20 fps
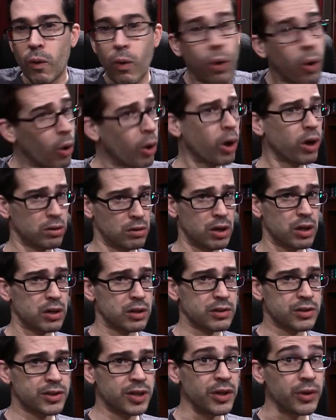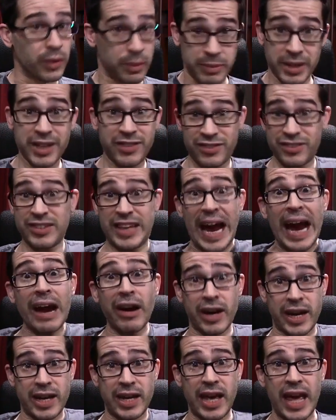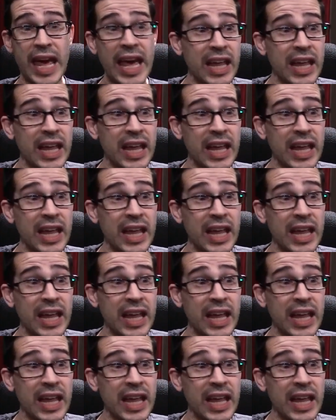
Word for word: horror too. I mean, it's scary.